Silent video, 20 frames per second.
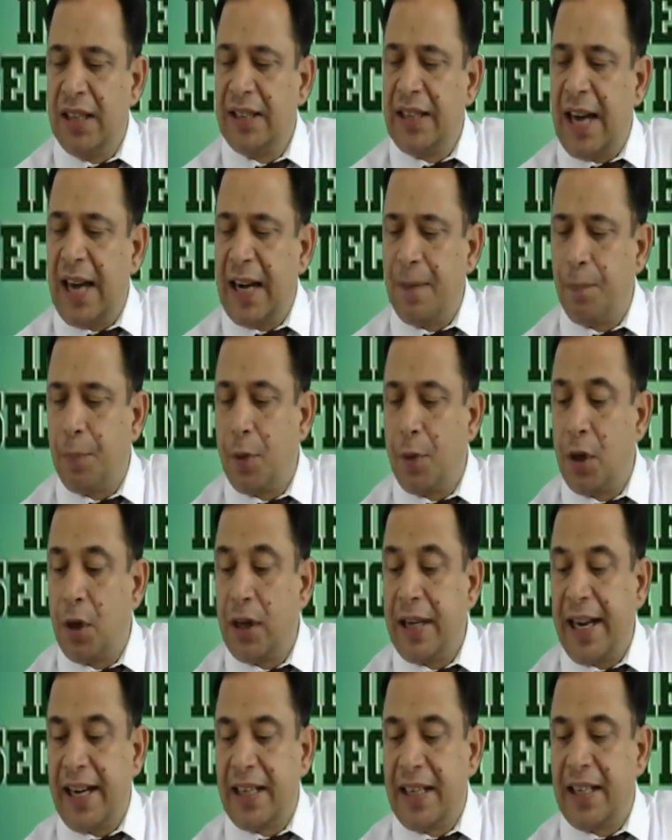that
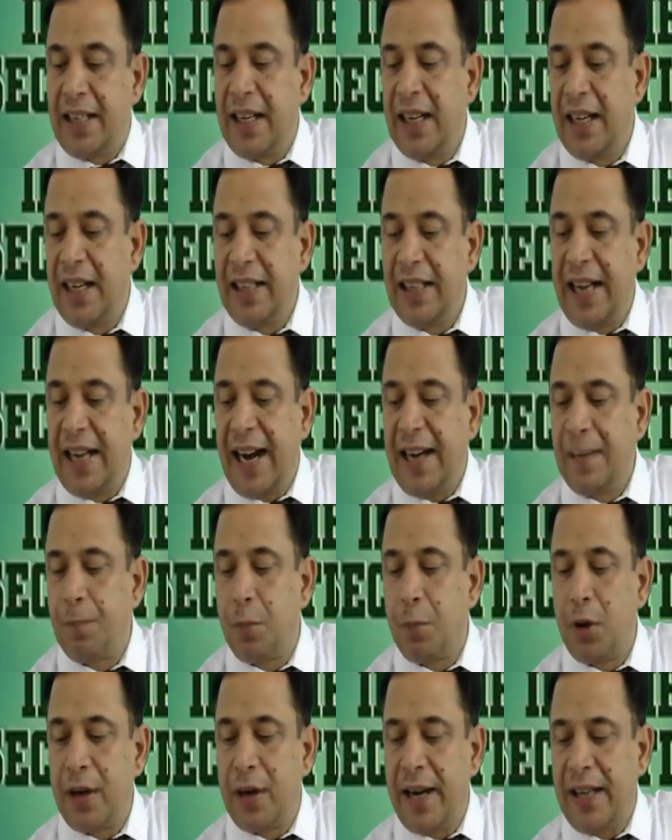protect,
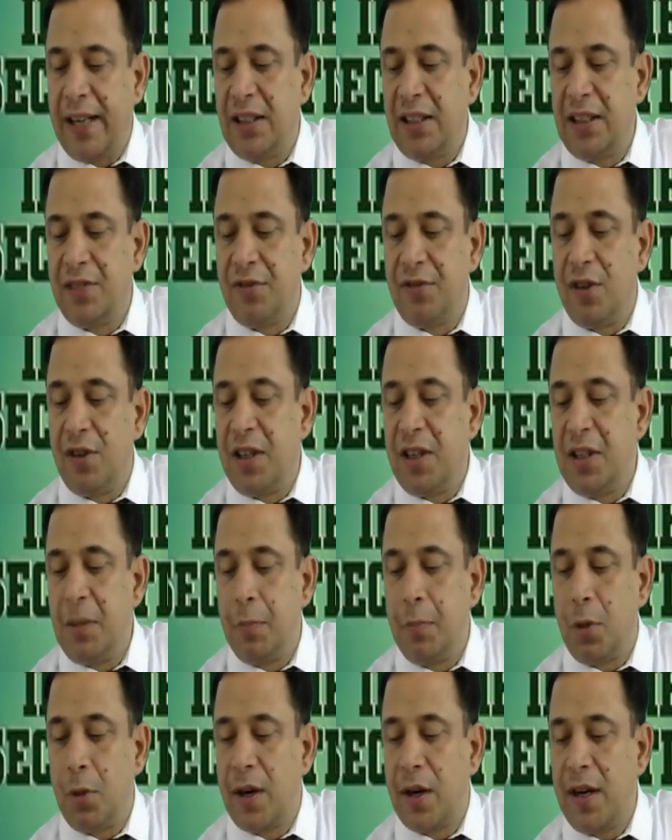this word is
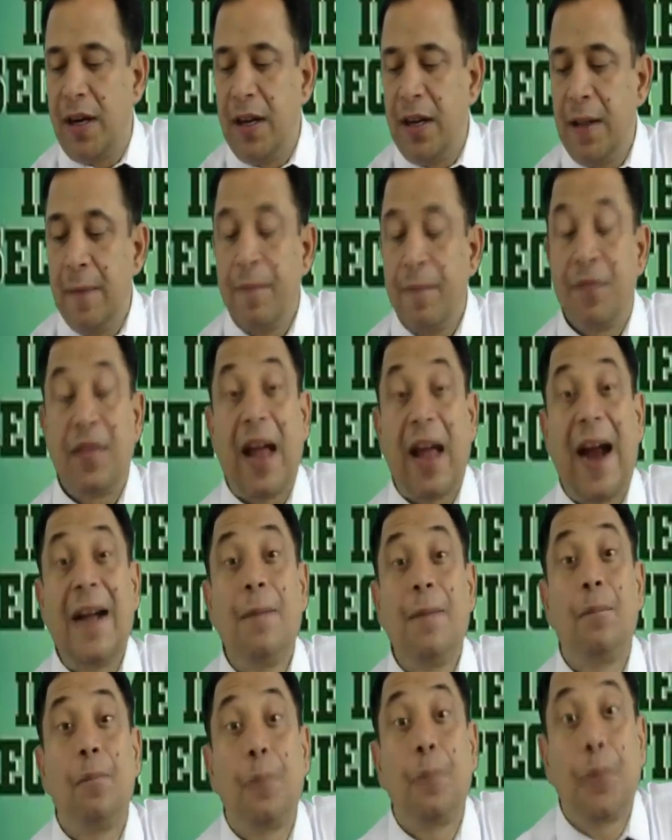important,
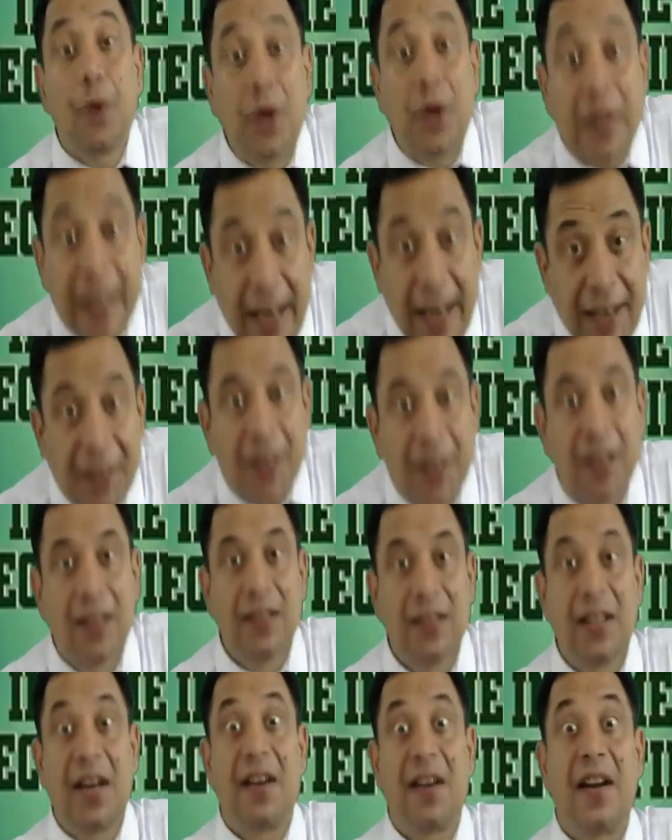that protect
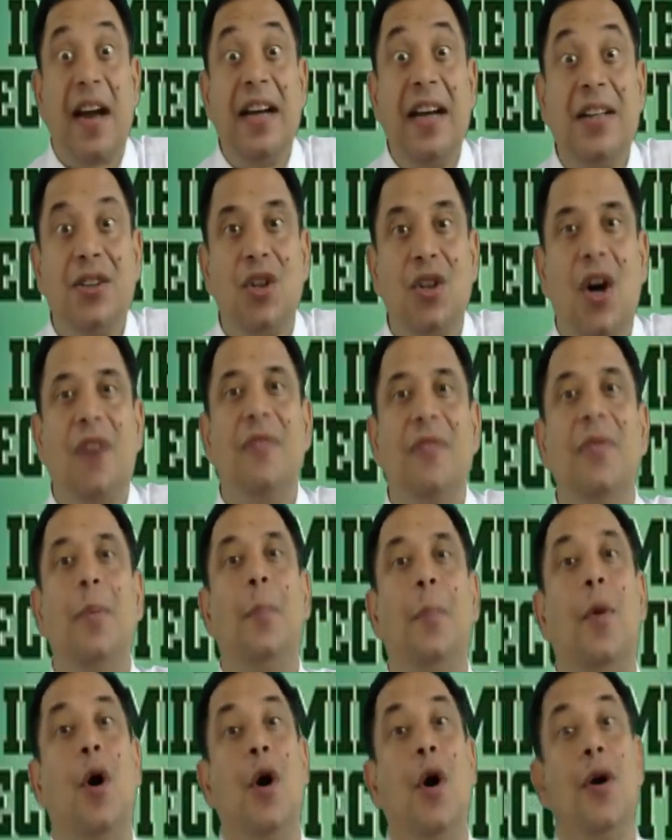the rights of the
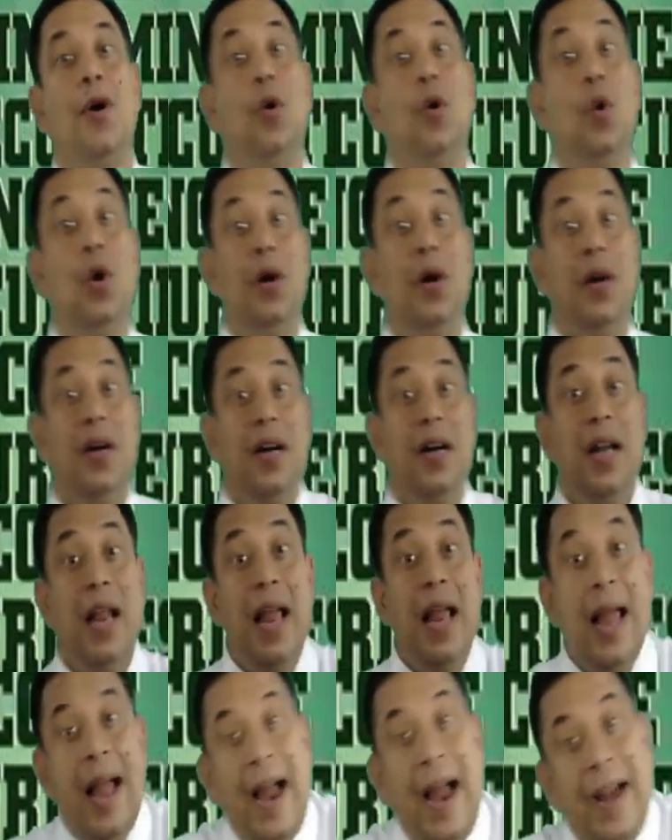bondholder
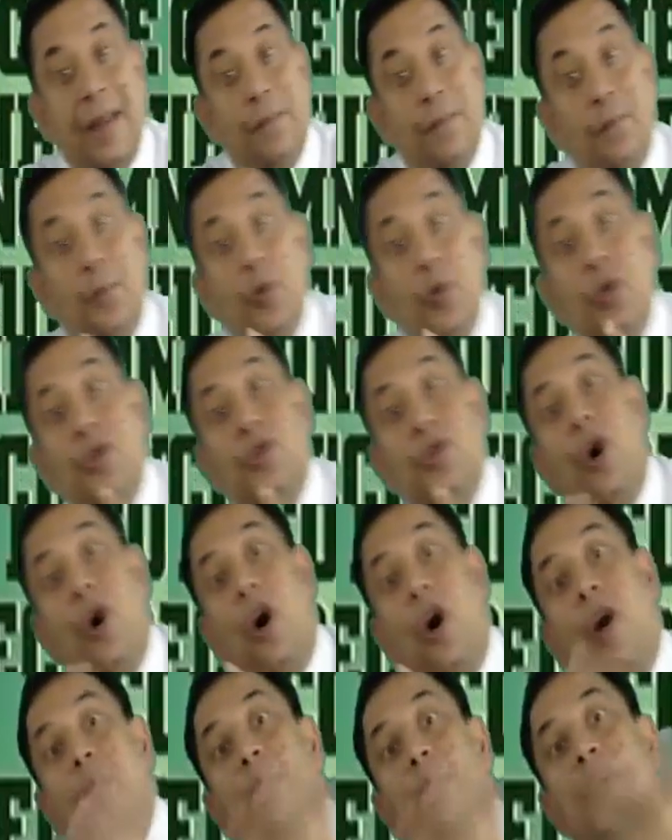and puts the
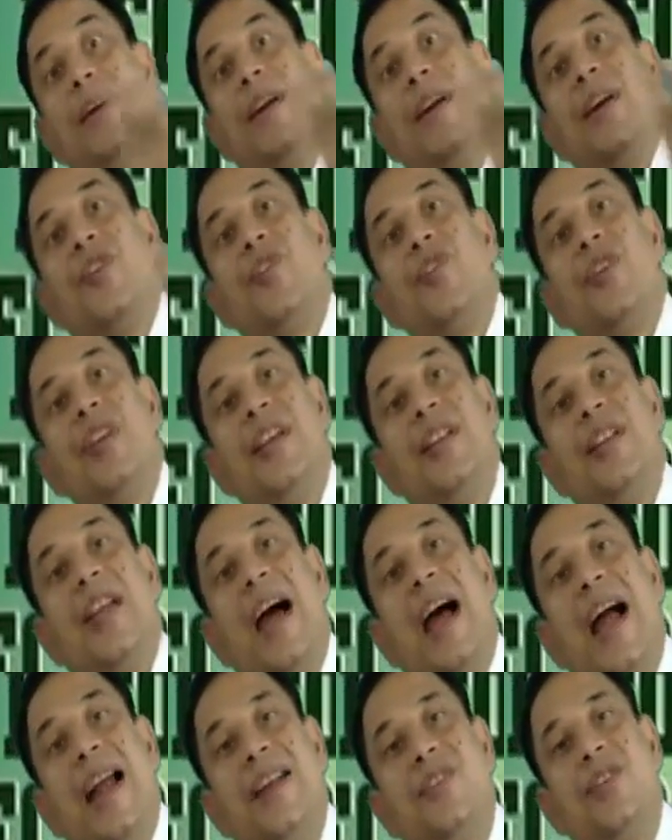obligation in the
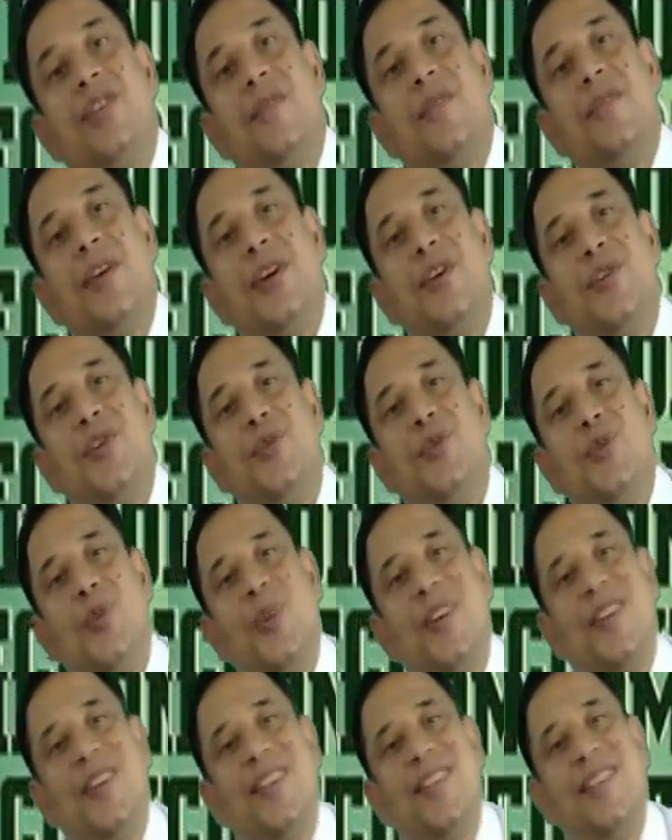hands of the
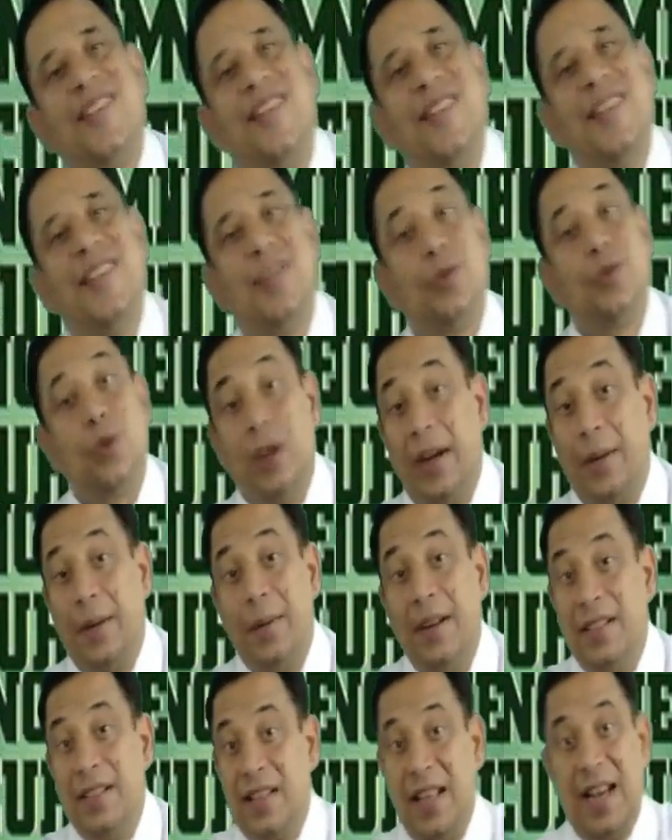issuer. So it
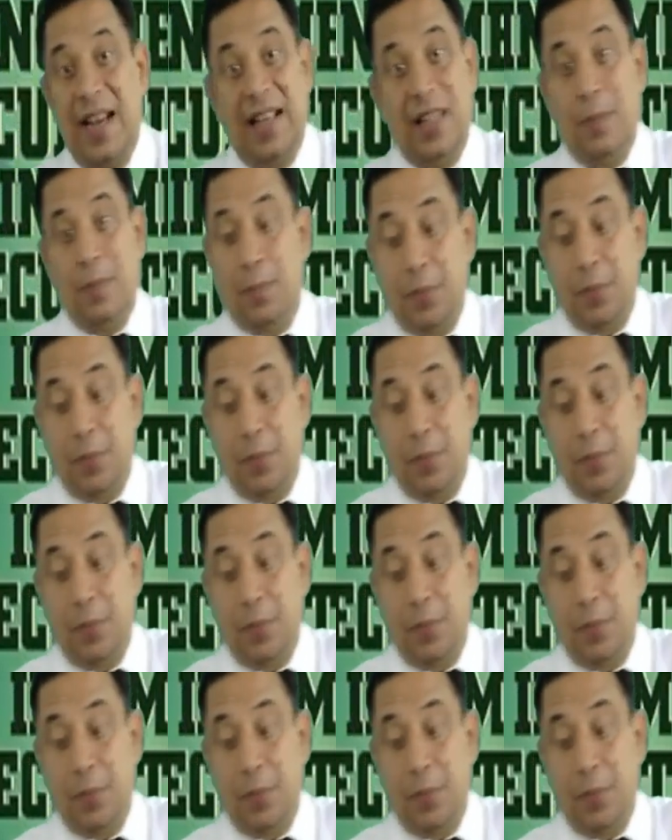means they are